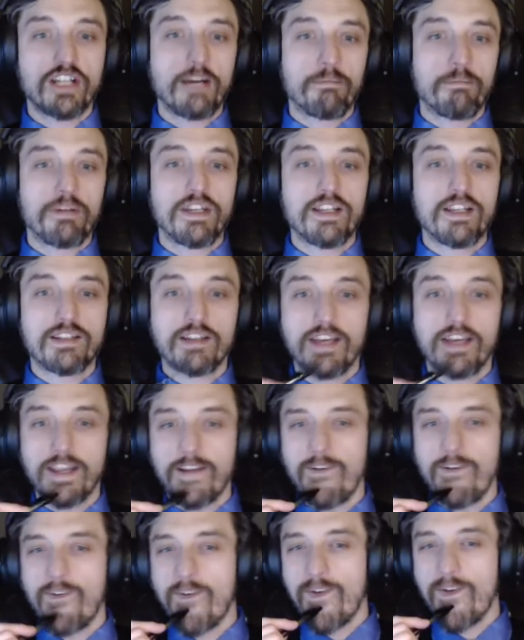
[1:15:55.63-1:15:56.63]
company is
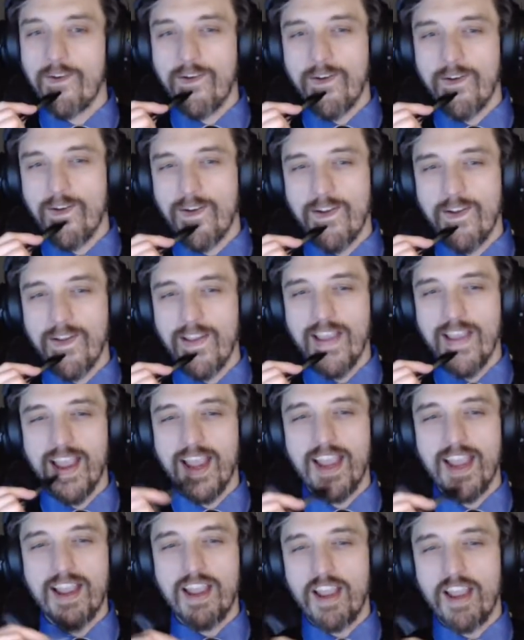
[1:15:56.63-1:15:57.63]
like,
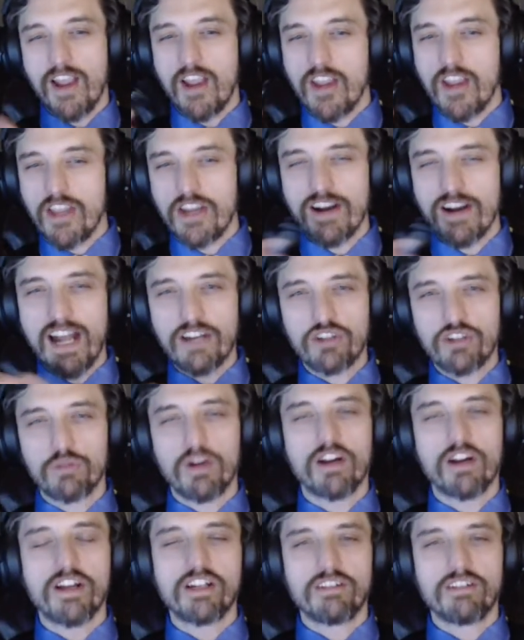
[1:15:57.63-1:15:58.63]
your
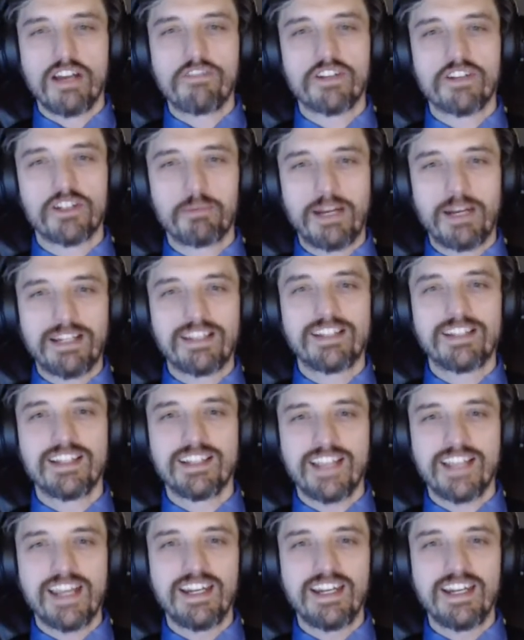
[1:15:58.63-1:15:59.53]
actuarial life expectancy is